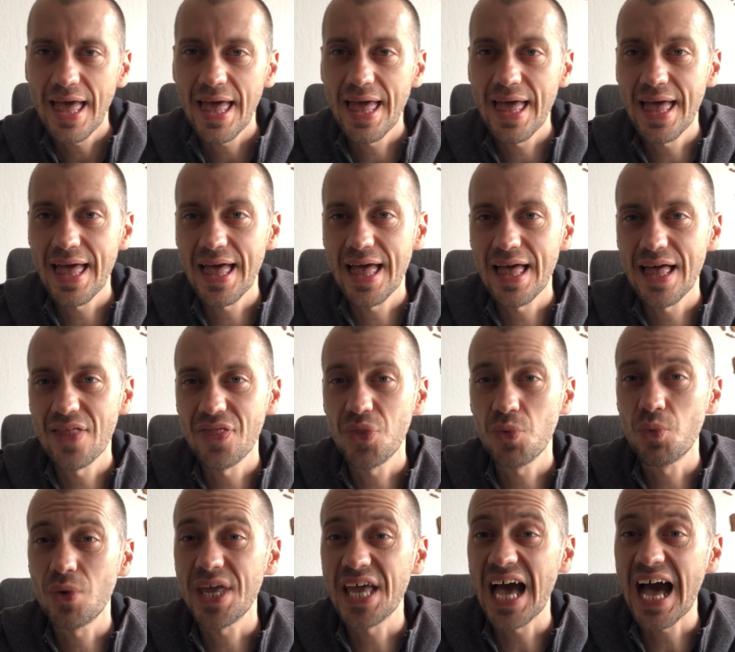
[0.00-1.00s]

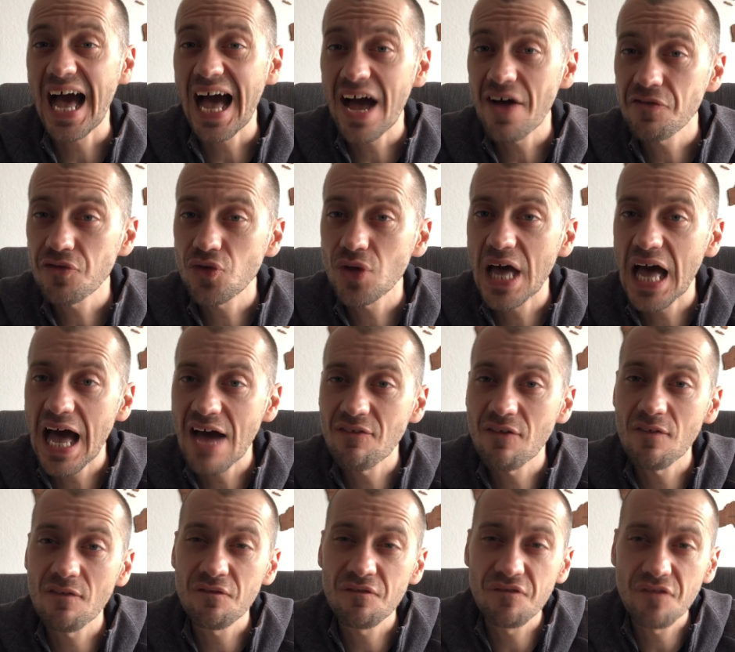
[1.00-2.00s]
And we have to
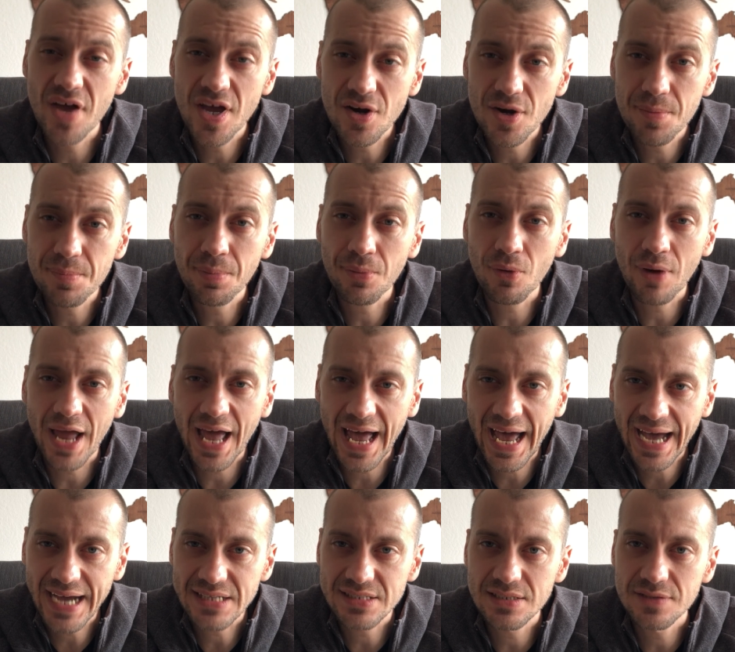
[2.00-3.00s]
have a very
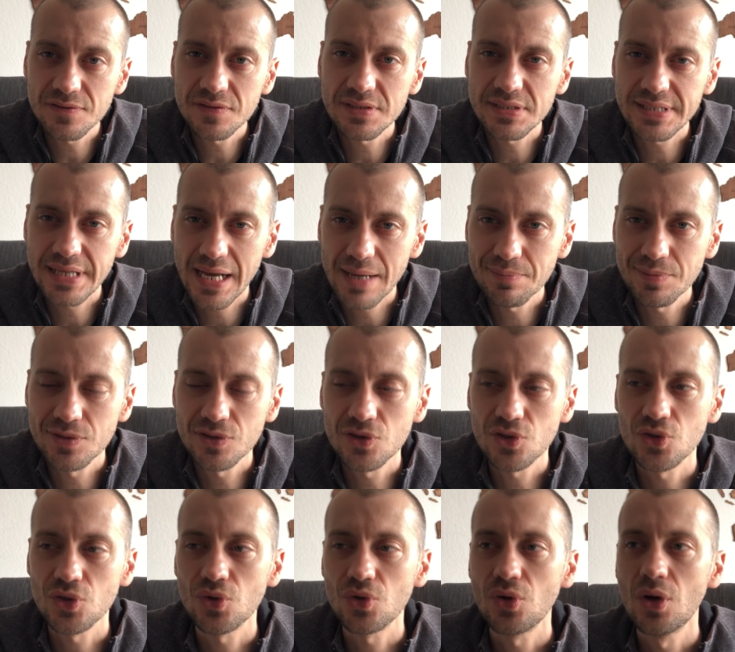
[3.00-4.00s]
proactive steps
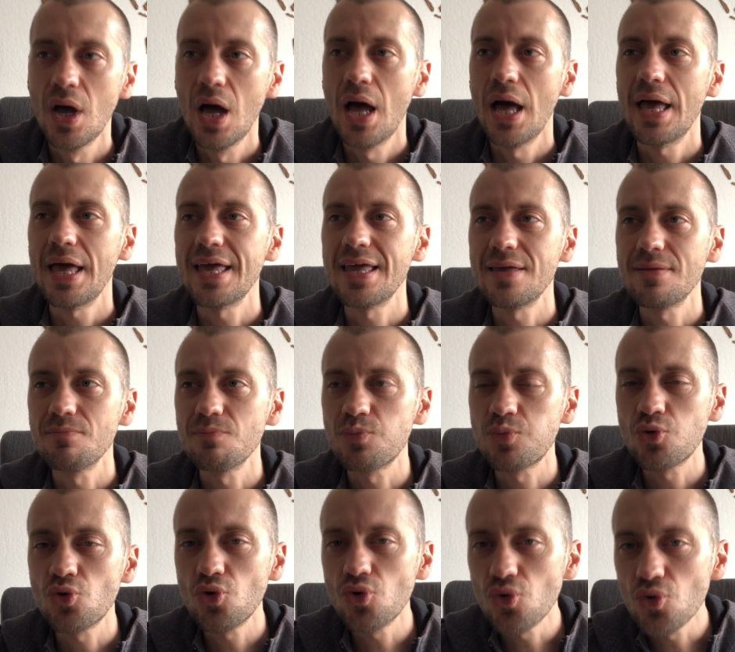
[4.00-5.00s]
to
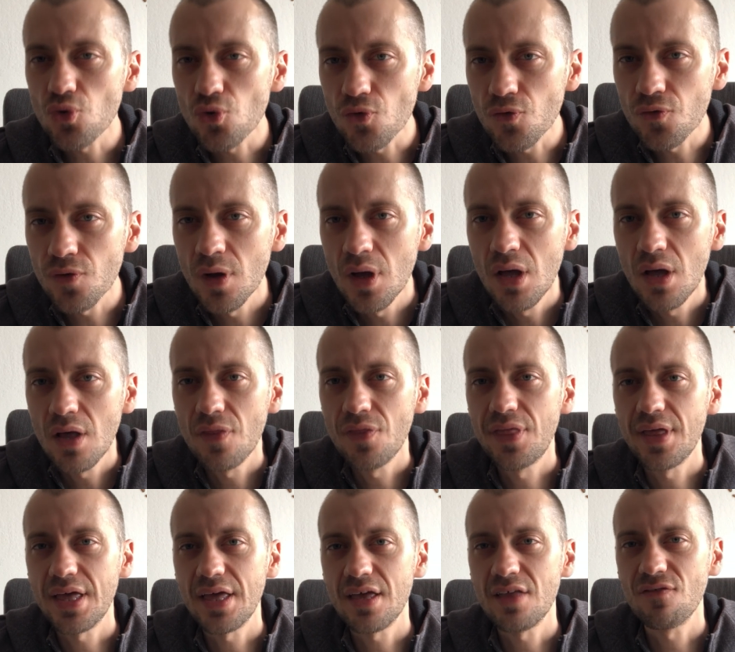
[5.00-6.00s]
improve
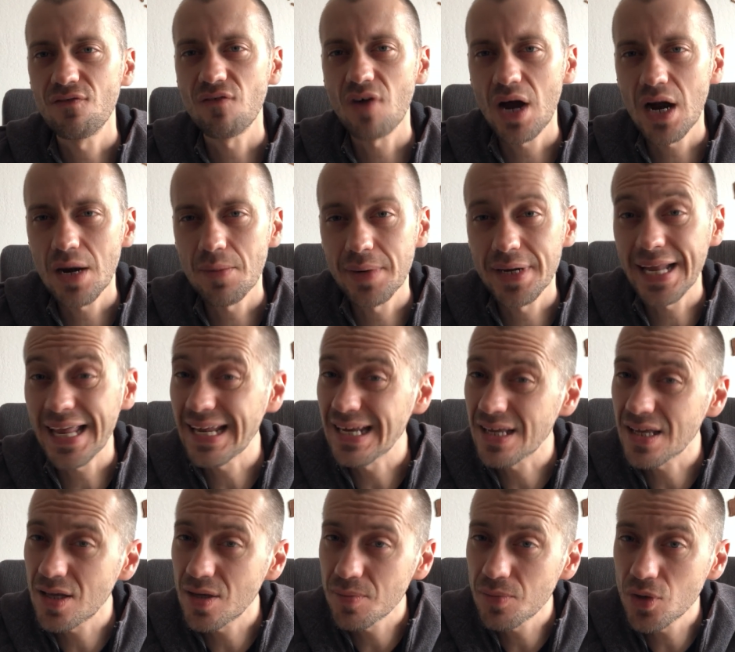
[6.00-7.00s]
the environment
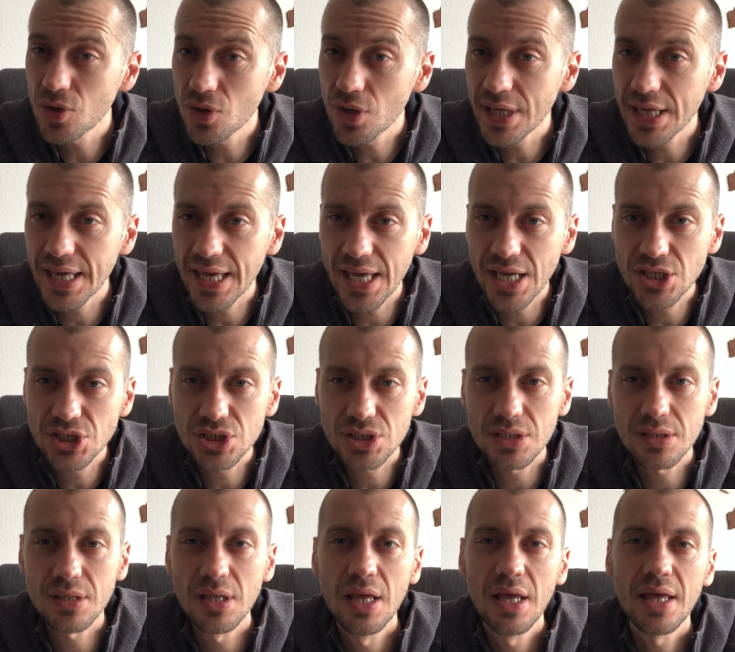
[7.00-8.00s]
and
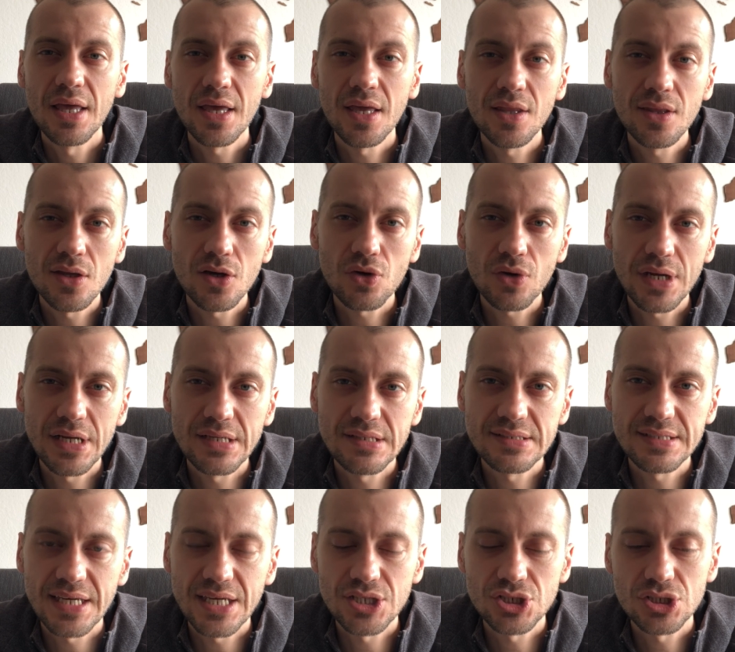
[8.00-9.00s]
communication in
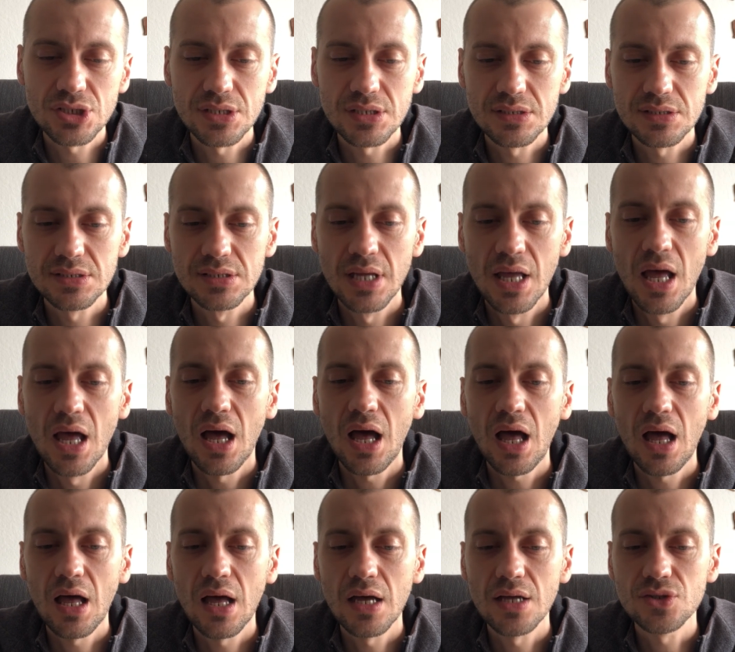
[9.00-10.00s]
organizations
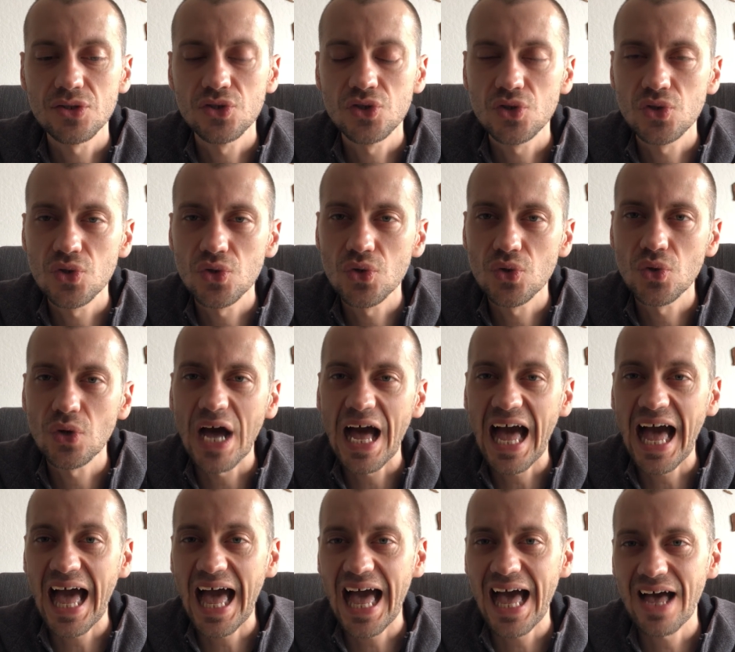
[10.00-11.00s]
to
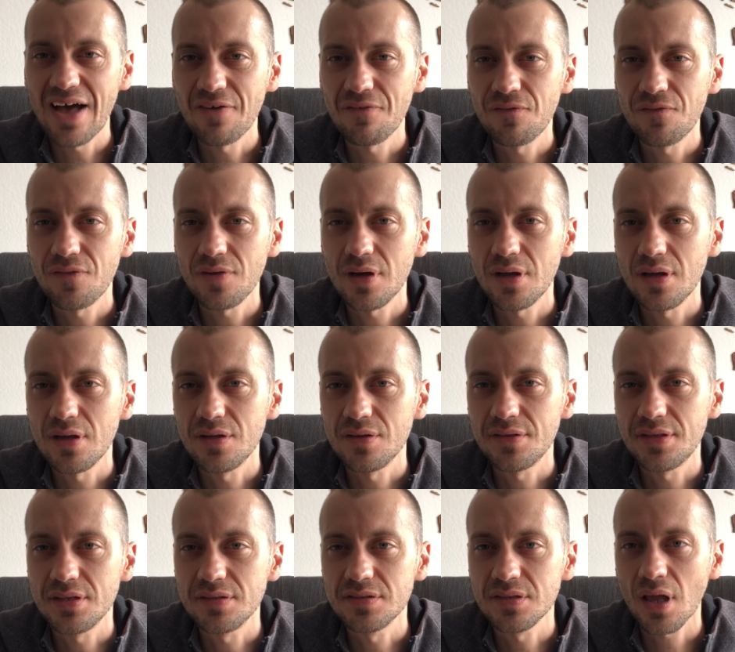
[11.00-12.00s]
have
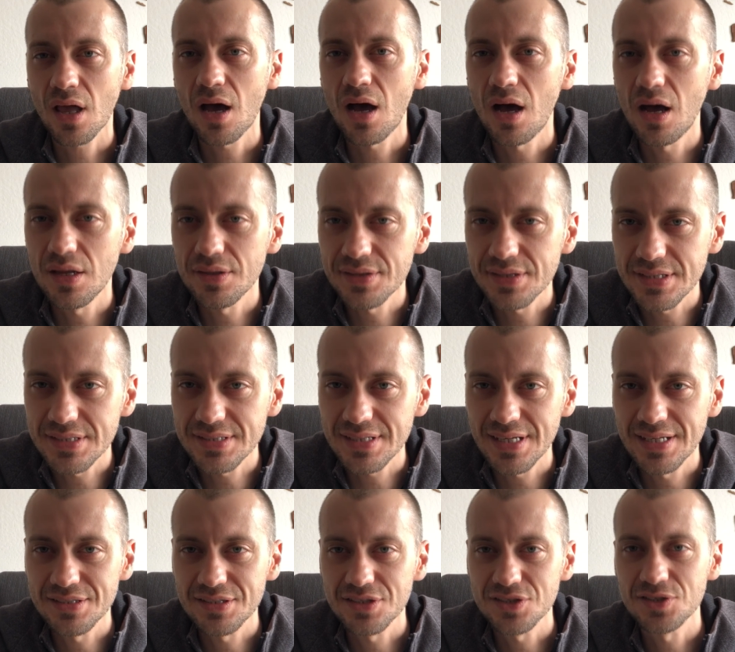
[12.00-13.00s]
this
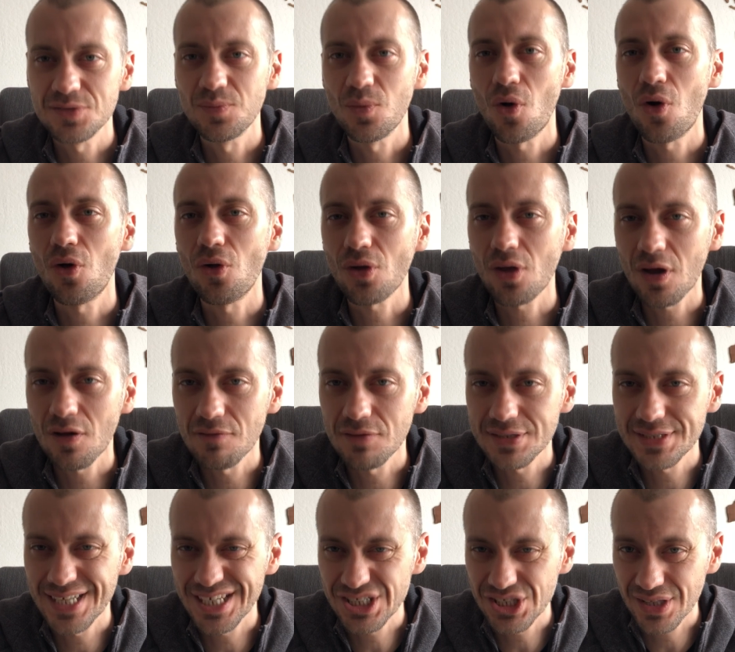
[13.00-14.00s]
context and this small
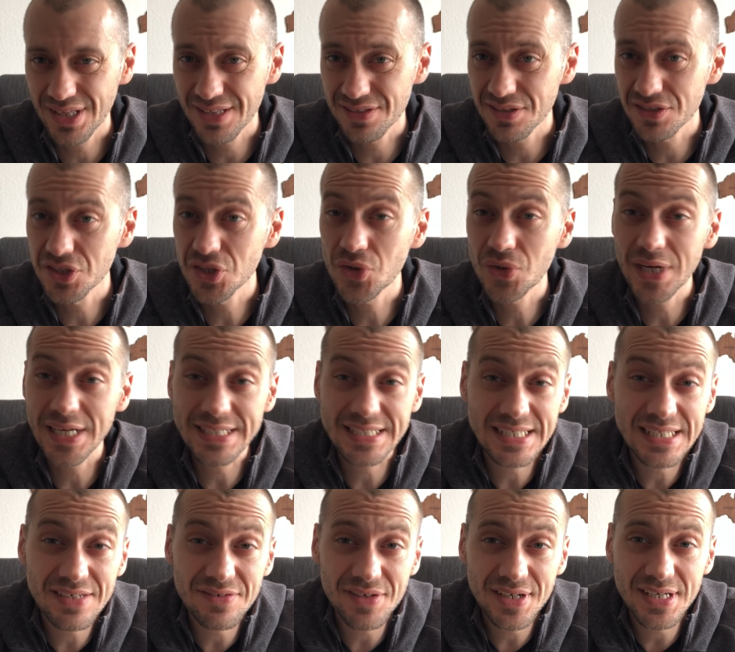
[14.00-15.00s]
conversation and this
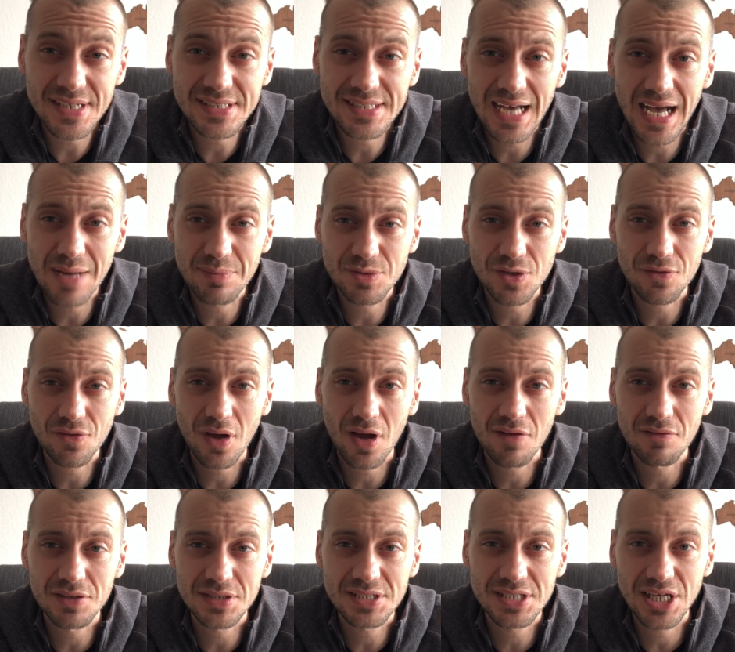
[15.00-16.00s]
creativity types of
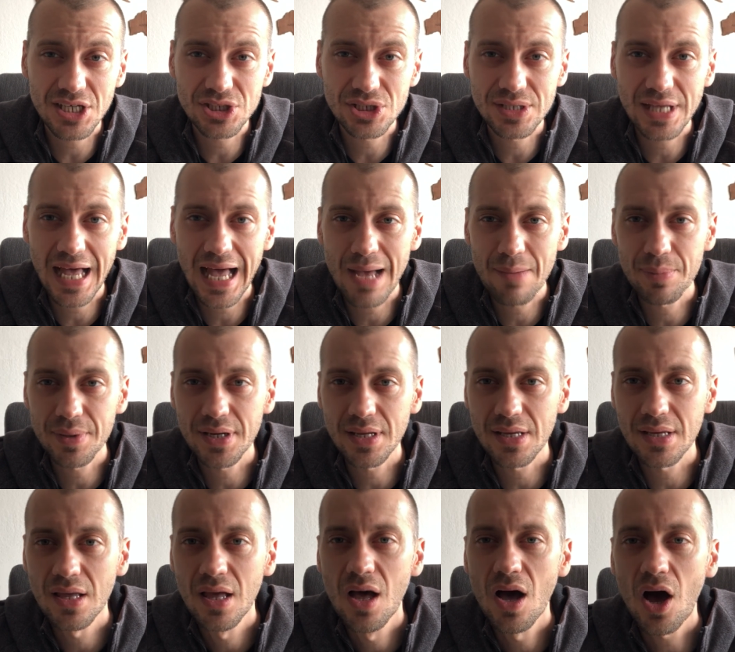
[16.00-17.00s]
conversation
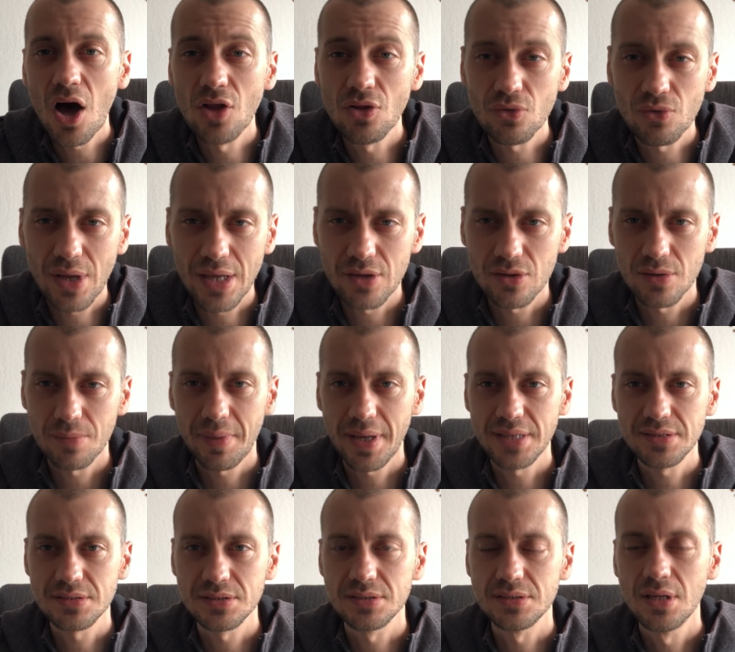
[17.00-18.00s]
happening on a regular
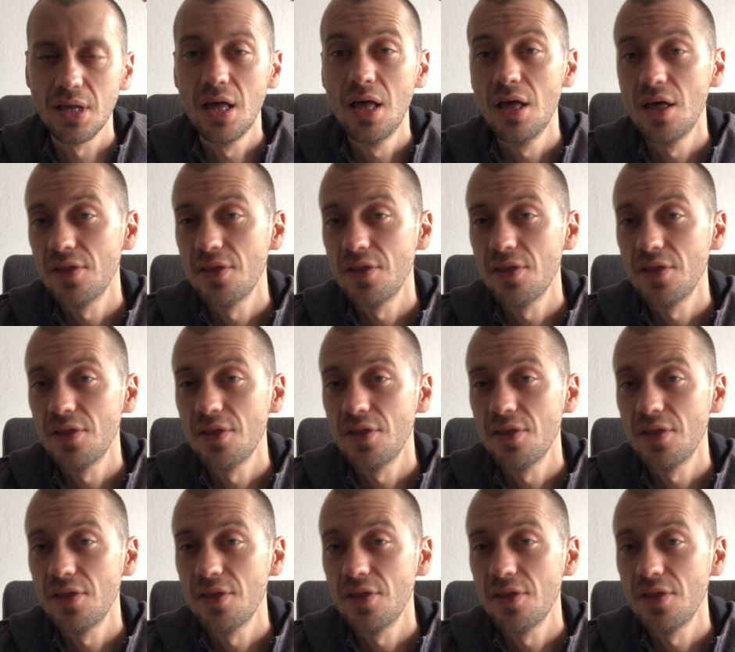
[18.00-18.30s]
basis.